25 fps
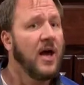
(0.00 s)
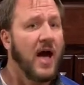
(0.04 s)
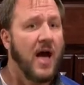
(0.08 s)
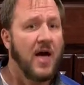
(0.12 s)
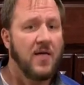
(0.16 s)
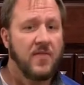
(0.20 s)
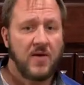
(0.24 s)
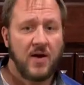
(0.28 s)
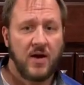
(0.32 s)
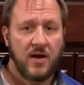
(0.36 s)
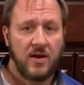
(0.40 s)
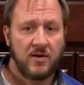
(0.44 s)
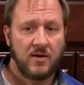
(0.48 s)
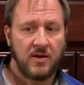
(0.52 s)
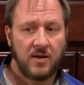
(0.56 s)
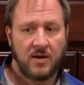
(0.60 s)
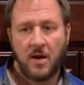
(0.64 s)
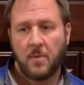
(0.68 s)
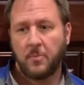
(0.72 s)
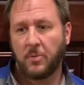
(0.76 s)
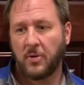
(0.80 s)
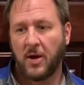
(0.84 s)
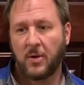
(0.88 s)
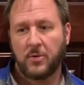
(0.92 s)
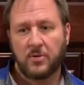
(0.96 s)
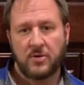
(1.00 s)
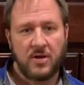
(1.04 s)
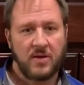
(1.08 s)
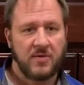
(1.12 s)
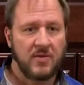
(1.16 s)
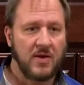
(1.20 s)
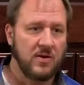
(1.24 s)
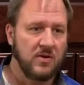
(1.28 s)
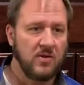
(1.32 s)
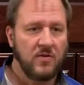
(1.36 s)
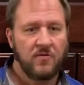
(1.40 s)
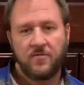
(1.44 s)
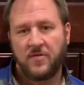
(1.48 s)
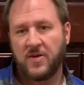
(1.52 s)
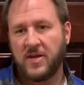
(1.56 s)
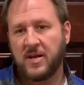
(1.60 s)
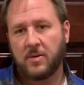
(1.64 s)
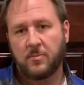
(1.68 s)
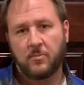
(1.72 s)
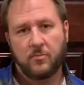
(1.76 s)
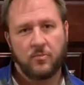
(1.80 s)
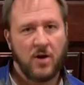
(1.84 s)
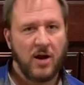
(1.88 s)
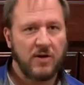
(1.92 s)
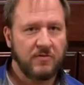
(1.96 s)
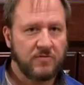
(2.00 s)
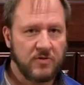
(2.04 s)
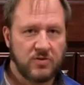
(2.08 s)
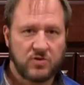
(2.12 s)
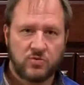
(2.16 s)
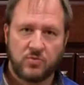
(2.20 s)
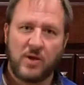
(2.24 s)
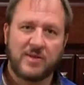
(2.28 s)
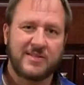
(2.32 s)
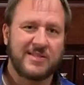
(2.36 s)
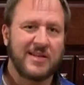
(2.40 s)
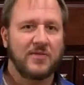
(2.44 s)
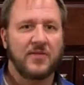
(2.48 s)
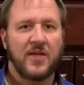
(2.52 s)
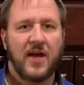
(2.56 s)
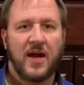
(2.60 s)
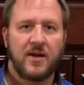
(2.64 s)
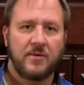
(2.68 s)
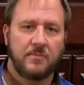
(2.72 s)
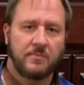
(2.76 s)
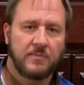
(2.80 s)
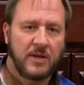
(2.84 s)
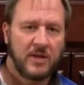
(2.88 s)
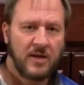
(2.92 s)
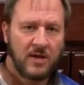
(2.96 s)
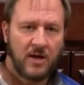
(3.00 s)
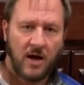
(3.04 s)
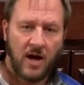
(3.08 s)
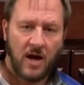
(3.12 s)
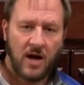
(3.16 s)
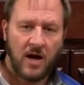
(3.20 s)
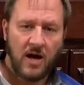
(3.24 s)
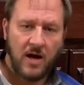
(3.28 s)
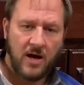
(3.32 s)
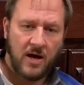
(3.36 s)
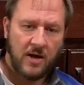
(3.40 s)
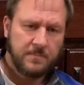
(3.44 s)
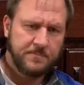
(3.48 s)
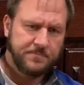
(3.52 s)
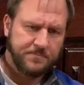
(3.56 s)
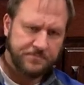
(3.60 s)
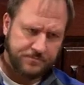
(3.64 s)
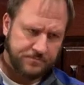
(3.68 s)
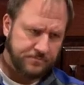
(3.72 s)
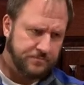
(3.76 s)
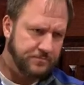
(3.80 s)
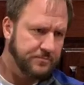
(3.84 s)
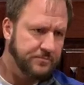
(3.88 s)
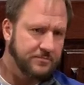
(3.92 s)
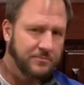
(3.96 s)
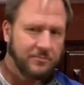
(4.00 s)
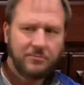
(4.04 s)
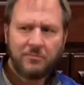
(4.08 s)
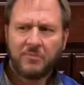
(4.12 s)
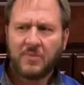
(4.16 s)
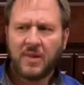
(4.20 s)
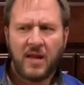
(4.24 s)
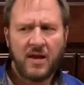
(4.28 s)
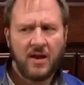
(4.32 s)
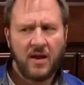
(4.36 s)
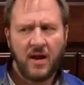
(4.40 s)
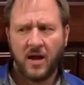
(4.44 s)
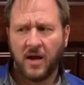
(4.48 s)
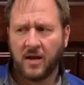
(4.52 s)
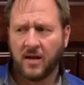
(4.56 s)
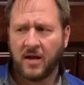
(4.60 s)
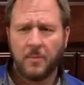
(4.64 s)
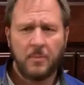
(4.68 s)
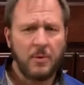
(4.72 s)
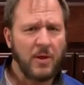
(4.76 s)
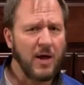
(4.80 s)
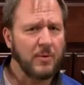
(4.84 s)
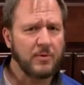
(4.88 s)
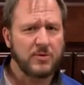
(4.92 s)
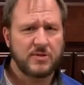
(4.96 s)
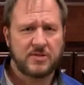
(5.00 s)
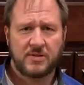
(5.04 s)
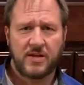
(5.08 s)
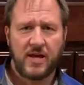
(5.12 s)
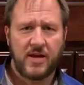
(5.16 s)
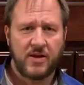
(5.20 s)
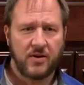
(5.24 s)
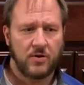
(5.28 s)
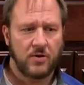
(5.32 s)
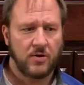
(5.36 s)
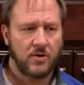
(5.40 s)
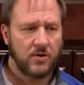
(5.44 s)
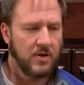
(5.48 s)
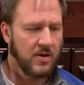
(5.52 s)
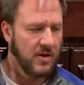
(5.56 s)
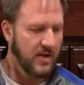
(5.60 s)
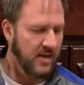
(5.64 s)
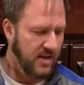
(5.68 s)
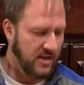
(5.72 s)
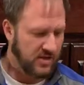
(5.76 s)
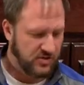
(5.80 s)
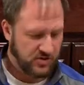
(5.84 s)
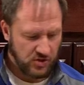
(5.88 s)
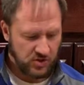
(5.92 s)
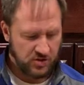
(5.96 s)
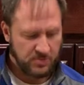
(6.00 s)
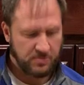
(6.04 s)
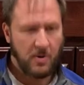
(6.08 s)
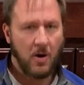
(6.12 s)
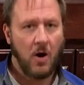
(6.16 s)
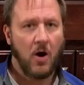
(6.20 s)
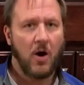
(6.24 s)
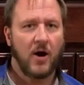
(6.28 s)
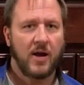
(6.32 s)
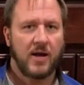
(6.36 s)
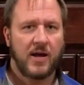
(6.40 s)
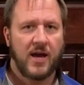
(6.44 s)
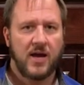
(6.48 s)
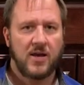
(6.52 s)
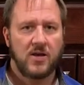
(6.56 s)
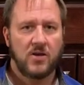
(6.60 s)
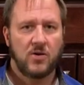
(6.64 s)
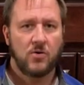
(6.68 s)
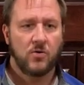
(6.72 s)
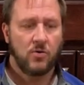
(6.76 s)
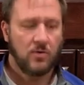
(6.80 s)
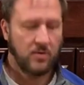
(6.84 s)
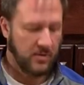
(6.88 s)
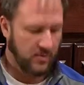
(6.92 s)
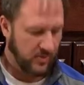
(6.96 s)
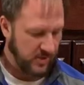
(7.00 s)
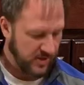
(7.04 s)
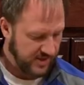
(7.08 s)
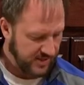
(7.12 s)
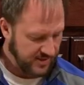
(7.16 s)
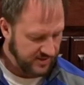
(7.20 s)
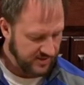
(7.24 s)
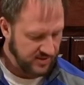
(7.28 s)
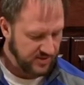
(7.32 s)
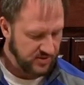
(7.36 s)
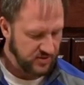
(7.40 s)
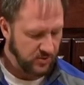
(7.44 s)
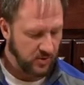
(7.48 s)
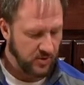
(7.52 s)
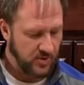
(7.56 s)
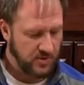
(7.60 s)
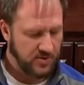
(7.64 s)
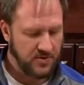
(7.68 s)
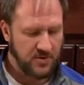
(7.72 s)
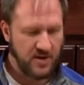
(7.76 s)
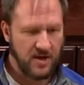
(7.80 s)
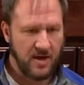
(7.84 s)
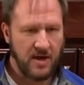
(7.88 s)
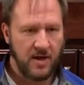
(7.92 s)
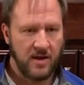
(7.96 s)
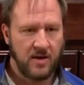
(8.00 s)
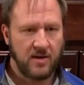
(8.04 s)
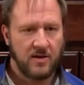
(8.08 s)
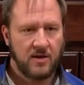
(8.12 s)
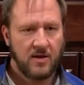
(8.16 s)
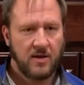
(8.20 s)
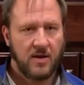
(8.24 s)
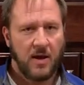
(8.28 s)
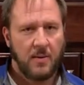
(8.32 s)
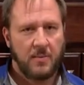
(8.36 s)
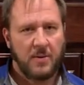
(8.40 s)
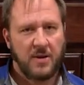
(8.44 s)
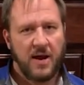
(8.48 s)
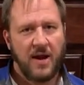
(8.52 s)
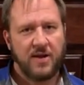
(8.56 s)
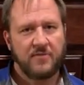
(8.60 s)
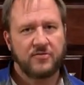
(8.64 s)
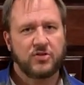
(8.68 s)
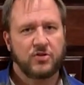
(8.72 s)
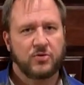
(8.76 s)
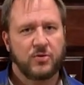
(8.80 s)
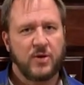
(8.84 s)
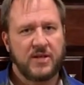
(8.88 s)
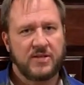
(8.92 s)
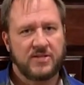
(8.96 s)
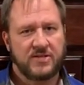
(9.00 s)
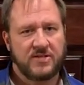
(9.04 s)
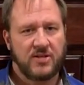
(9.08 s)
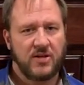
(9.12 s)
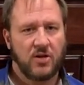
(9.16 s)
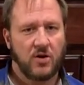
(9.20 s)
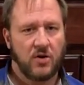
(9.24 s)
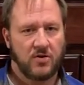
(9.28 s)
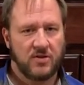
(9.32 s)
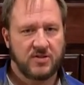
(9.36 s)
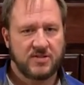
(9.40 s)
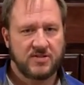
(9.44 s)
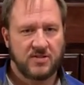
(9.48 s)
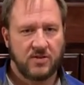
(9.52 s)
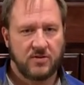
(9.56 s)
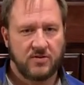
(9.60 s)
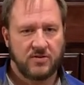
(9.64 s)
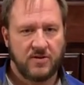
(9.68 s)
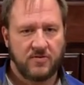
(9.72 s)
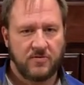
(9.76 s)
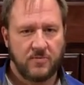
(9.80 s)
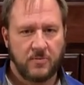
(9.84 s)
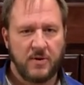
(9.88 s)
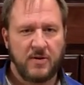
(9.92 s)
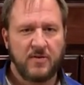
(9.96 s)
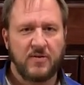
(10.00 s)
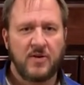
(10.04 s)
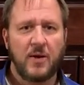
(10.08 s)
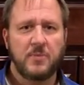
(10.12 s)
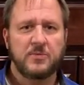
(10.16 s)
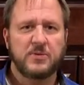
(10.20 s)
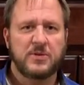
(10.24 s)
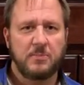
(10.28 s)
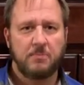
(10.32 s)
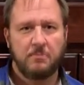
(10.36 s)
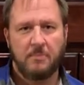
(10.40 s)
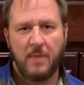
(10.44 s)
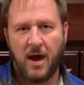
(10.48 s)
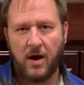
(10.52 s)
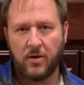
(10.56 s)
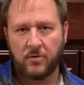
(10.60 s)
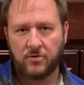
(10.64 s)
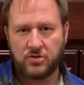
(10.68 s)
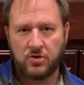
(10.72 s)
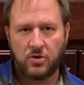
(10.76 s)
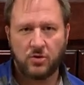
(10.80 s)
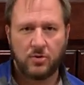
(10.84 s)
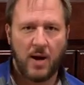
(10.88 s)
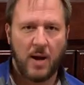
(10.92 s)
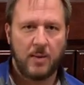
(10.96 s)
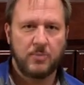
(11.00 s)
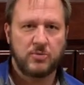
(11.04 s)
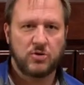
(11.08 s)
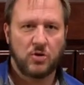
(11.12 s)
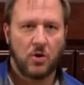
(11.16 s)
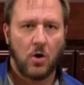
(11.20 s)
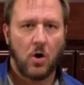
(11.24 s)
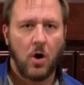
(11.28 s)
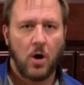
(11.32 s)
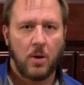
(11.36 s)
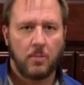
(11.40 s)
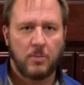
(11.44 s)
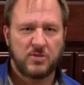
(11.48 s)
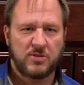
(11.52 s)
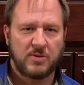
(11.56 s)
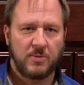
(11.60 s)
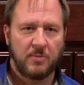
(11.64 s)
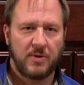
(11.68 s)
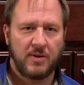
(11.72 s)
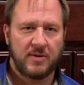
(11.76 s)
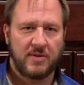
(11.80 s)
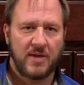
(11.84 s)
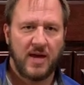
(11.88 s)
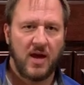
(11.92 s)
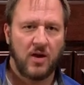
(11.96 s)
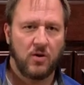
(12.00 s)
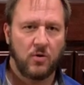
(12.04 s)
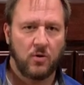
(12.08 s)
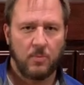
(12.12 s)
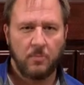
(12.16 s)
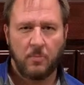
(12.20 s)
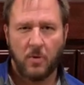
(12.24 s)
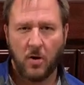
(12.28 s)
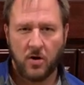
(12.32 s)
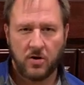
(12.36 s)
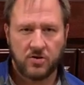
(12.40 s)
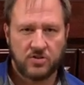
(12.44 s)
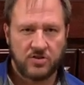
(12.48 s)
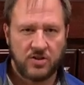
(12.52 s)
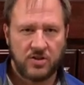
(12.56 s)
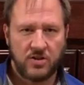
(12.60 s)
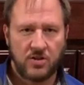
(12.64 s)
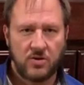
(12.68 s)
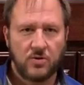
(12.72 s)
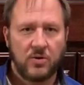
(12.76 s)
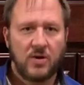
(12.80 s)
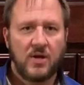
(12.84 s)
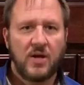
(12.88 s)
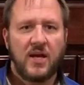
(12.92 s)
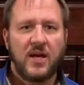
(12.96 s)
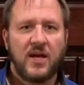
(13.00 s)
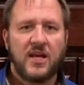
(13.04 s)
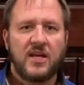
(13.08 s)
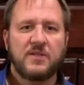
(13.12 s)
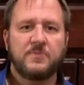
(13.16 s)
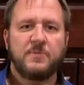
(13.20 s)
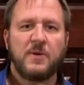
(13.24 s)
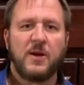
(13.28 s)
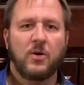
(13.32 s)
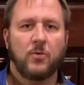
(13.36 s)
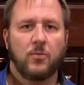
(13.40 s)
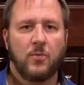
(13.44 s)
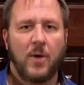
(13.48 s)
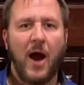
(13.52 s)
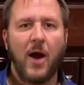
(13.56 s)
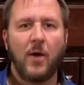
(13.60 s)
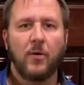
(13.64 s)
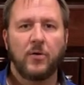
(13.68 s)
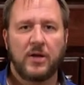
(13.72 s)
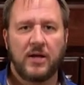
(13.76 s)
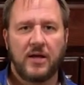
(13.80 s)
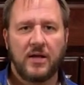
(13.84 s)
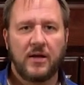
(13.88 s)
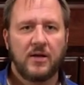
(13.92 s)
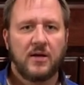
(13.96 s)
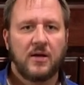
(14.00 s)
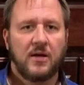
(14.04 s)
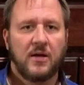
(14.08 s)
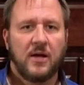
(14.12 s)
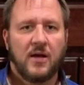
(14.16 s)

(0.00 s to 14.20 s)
And then a couple hours, and then you feed him breakfast, write down that. A couple hours later, he starts pawing at you. When he does this sort of thing, I mean, I have treats here, this is a little different, but he comes and mouths you, grabs your arm or something like that, or barks at you. He's being rowdy.